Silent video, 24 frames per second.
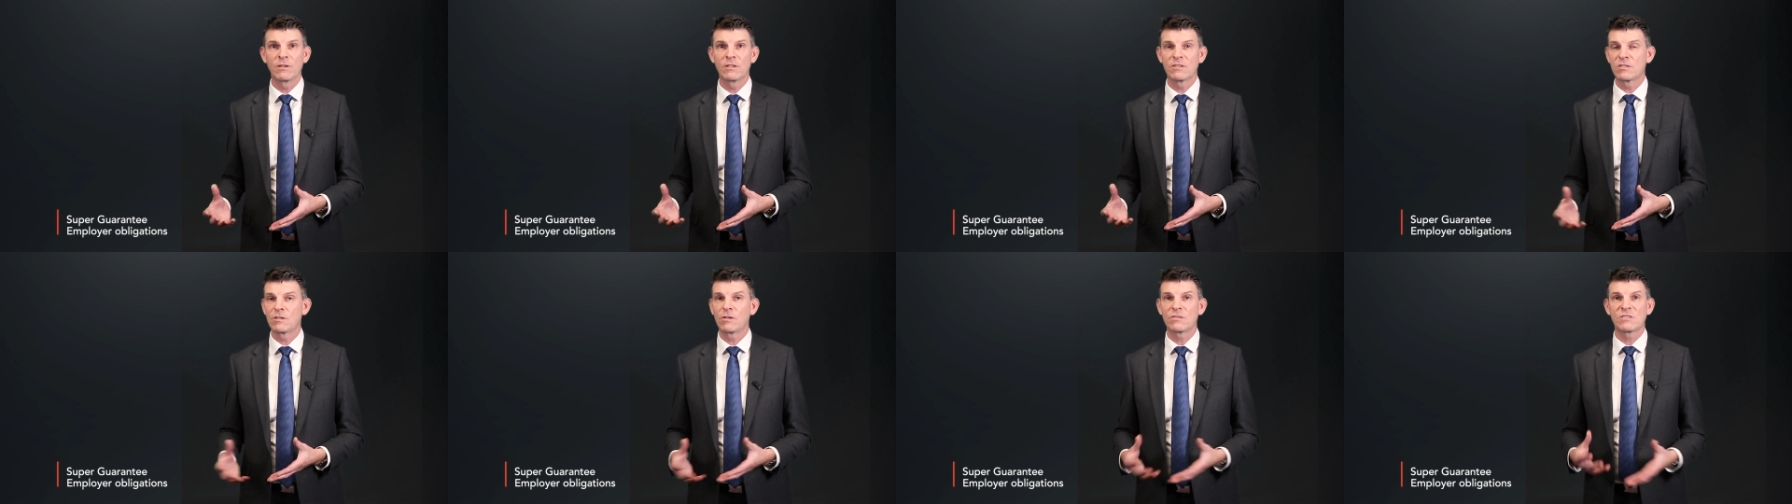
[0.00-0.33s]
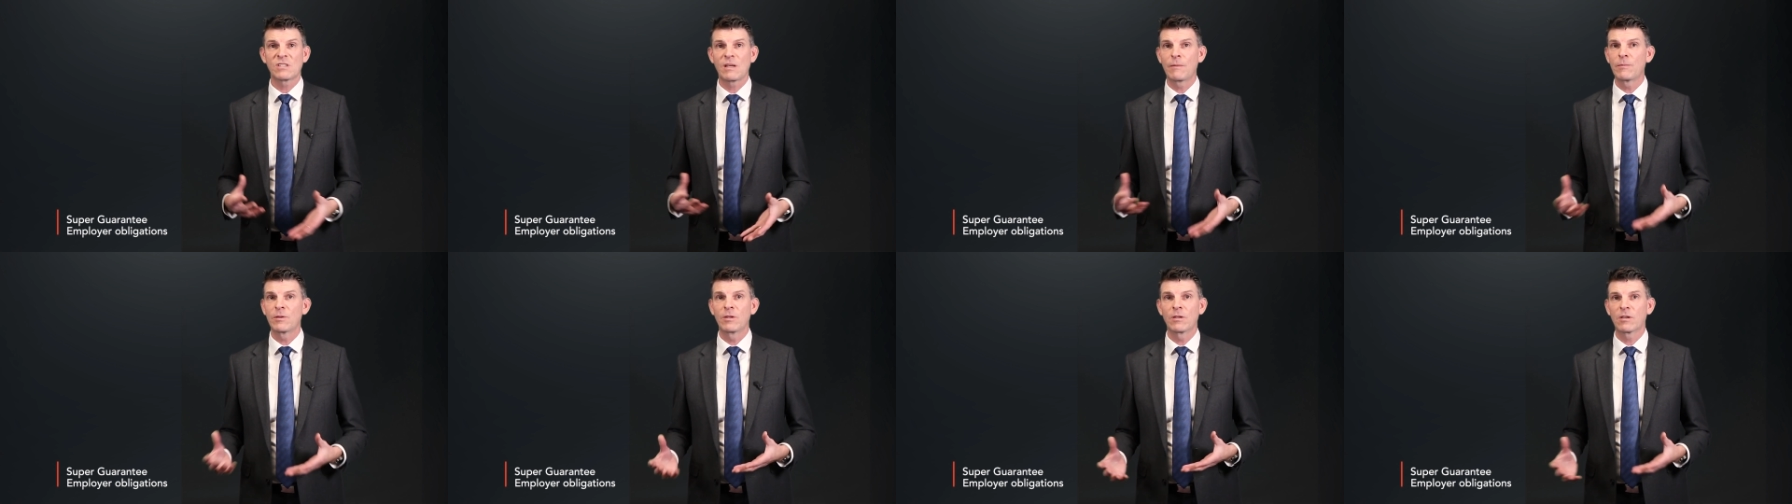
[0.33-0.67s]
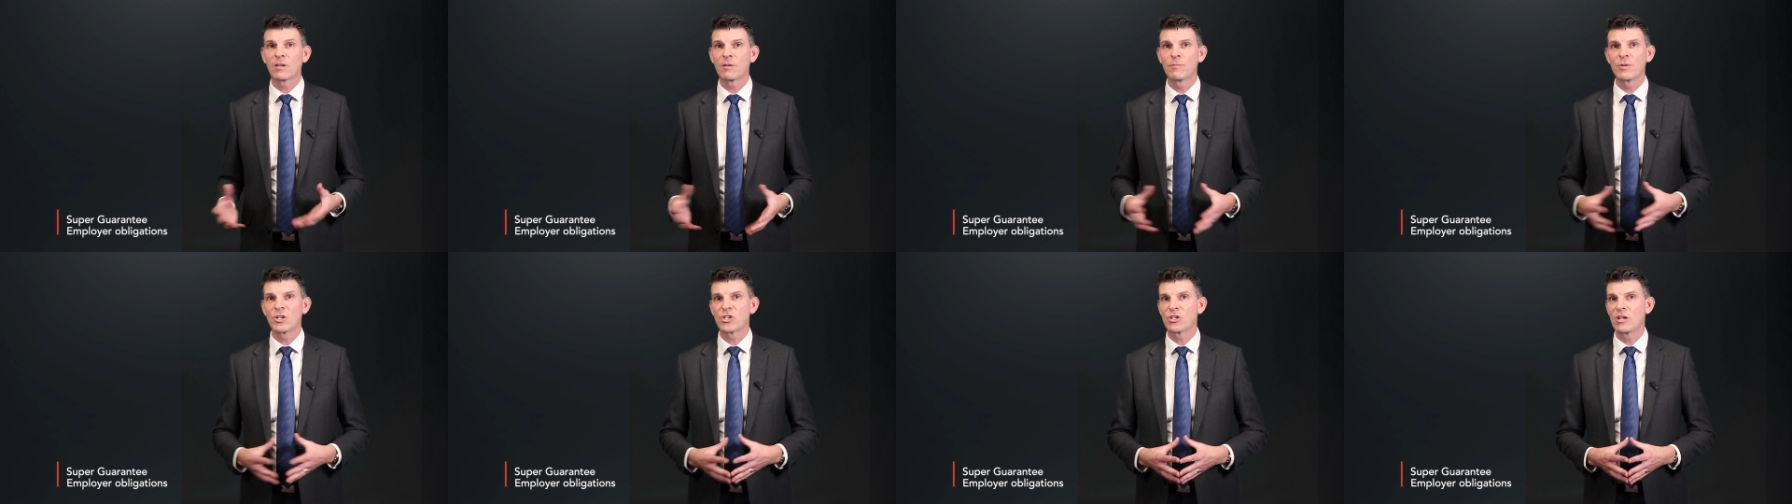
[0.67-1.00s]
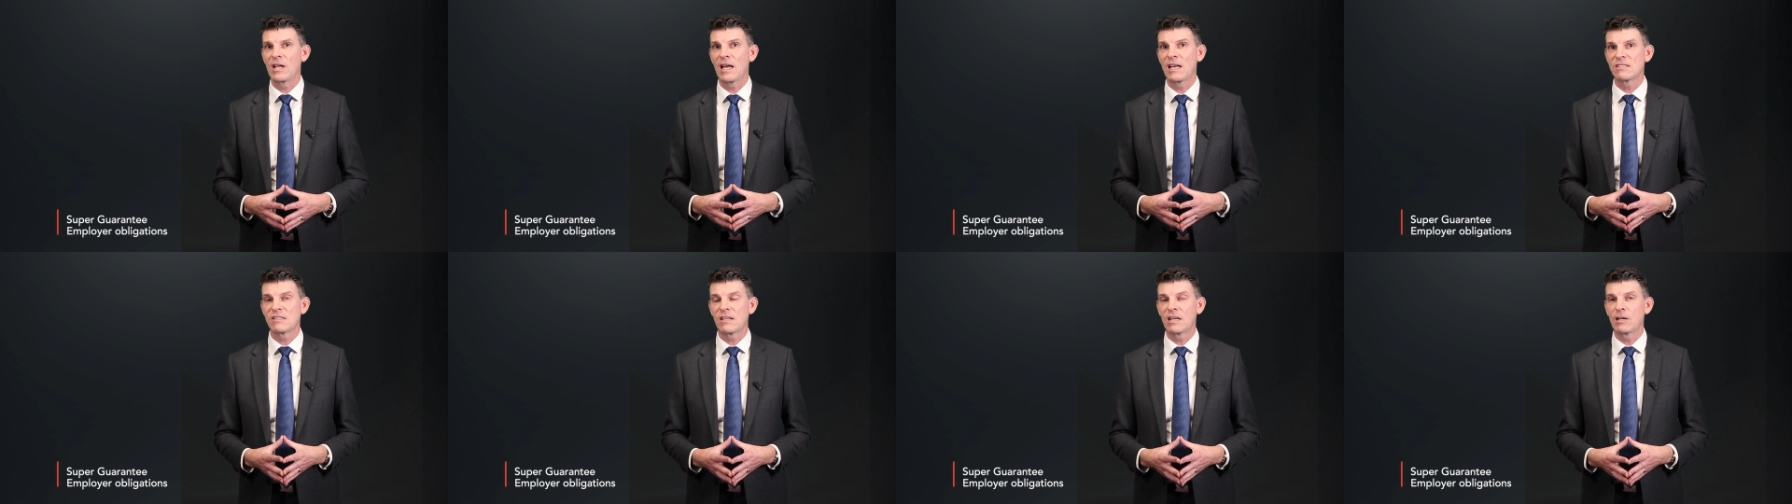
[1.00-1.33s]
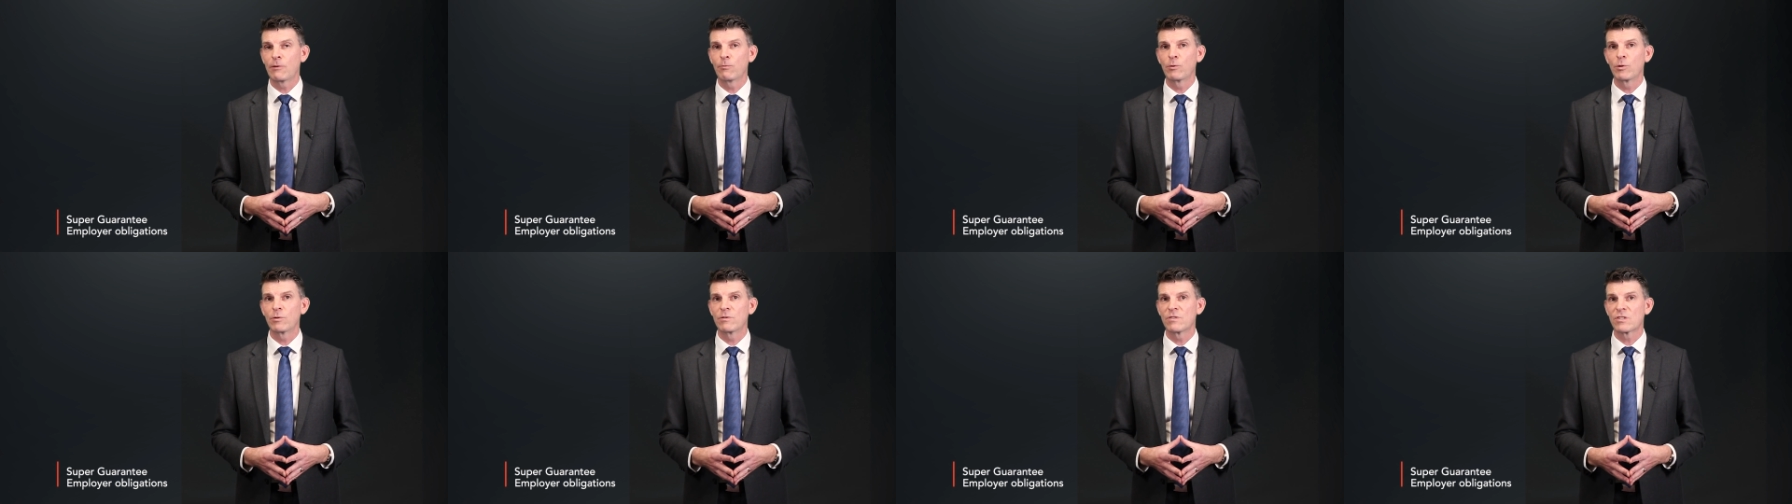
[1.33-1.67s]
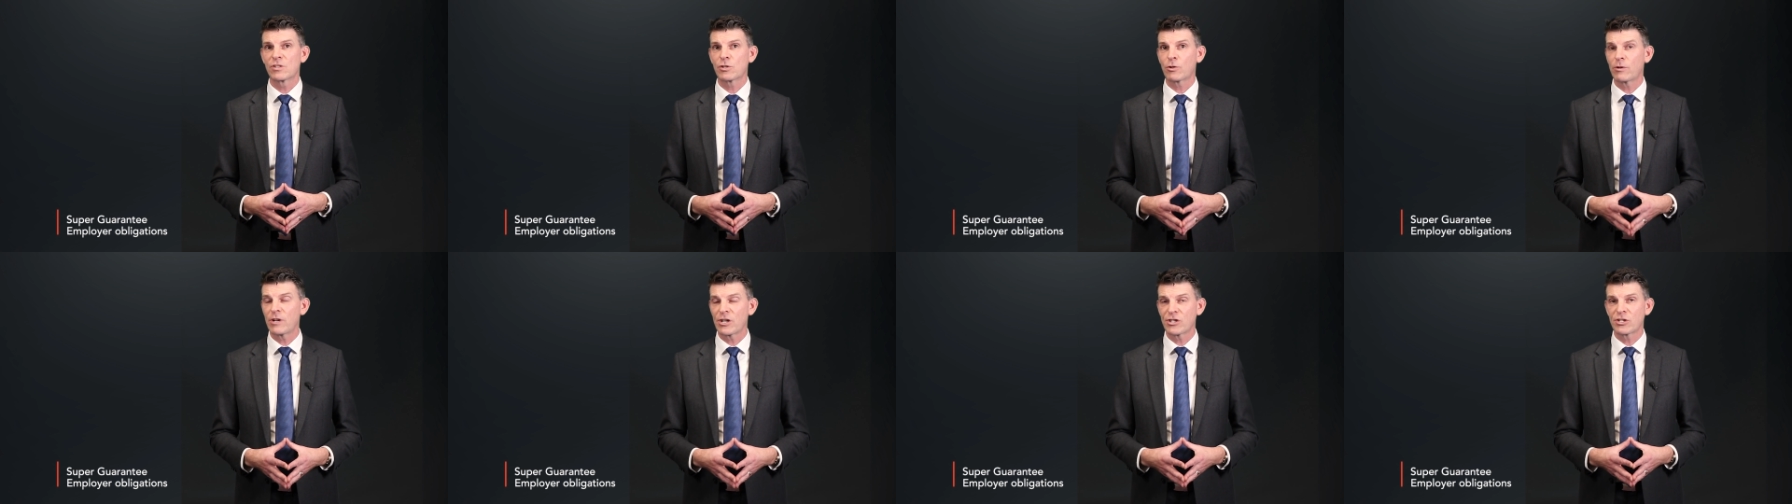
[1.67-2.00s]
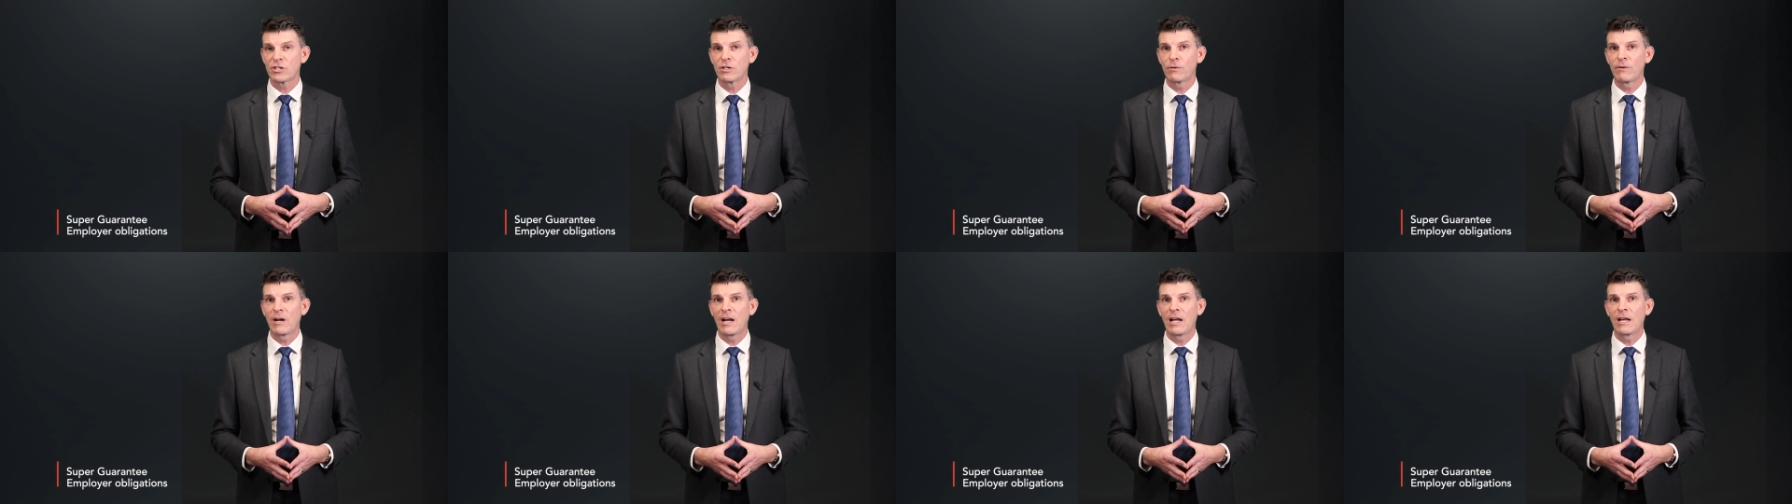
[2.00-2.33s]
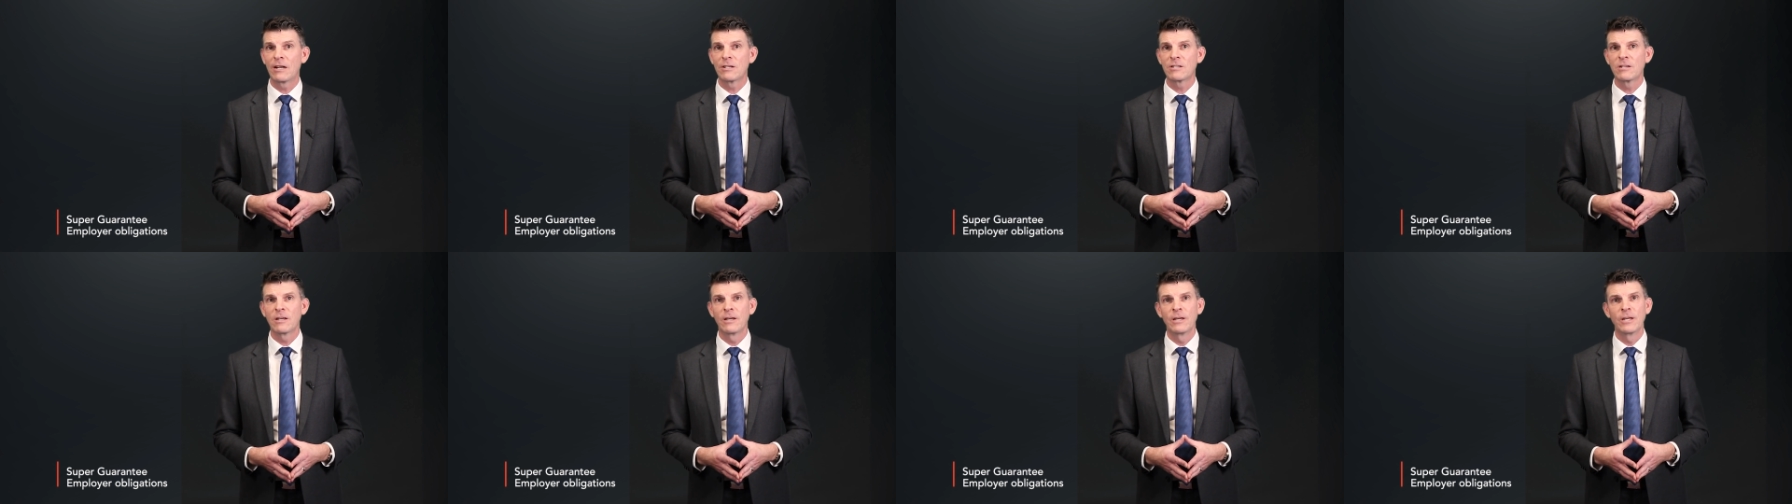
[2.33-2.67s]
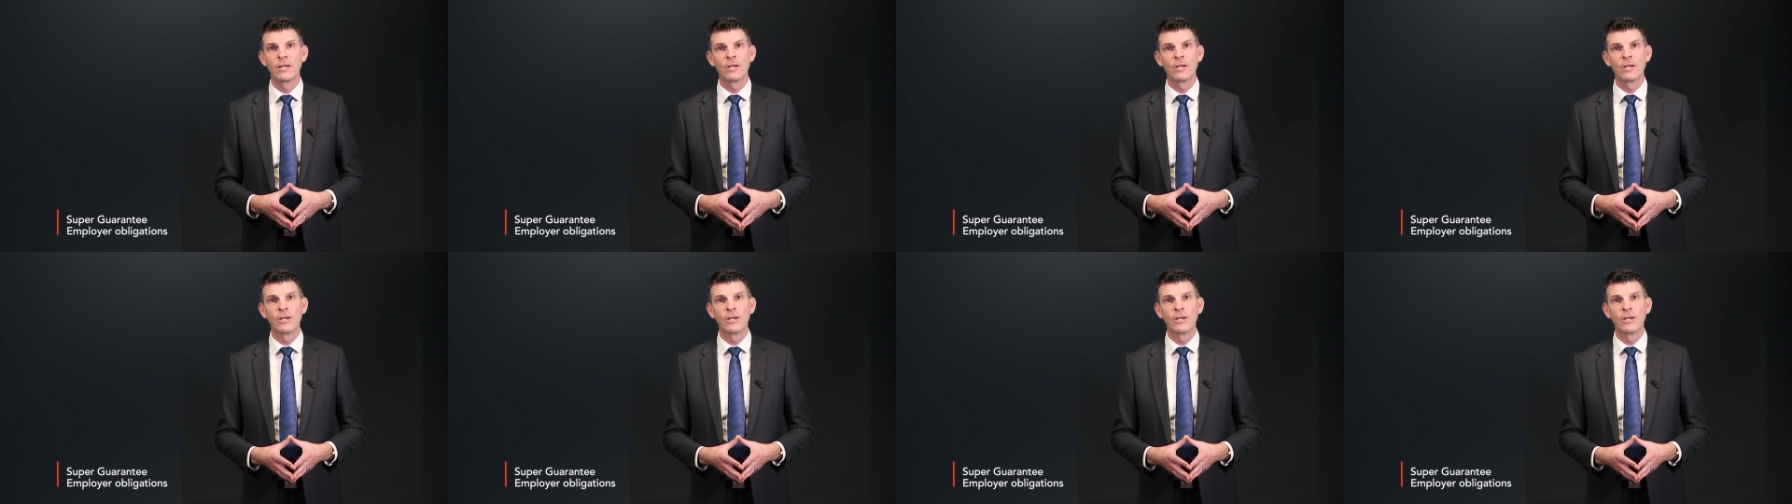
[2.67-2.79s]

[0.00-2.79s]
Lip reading: It's not something the Commissioner has any real discretion around.